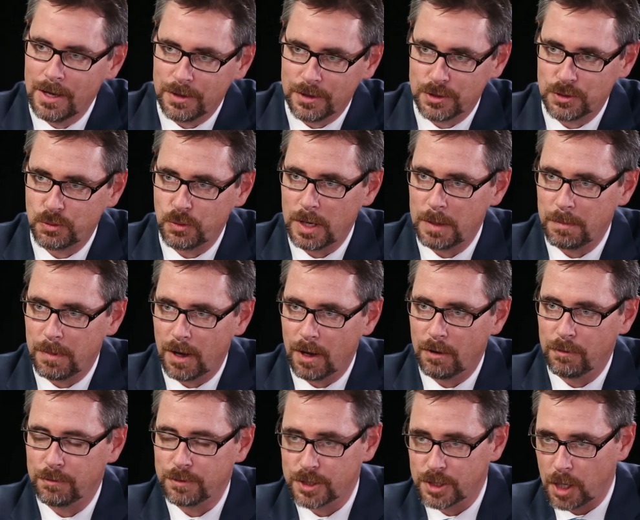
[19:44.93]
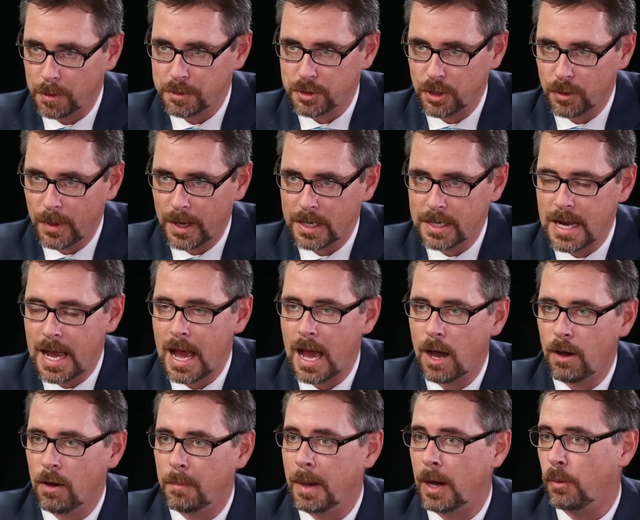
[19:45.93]
the sweep of sculpture right
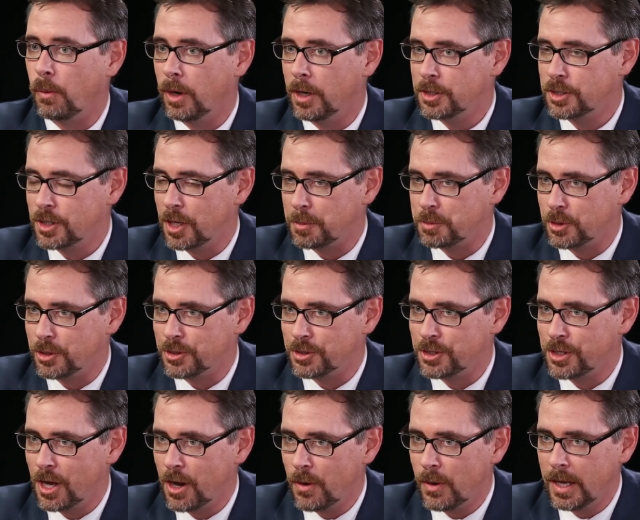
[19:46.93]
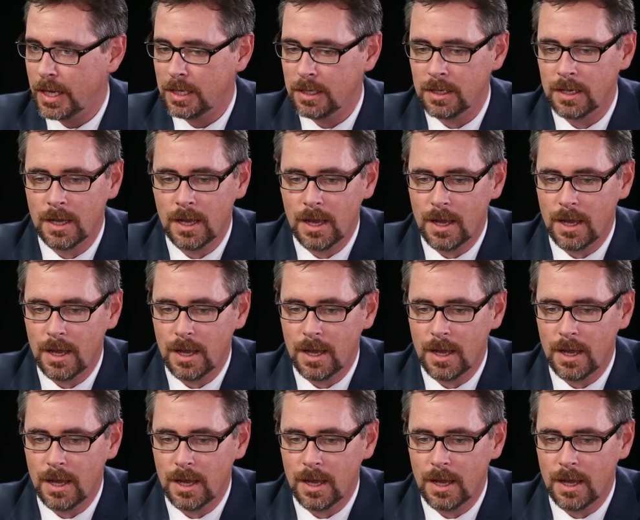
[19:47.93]
now, about where sculpture is going.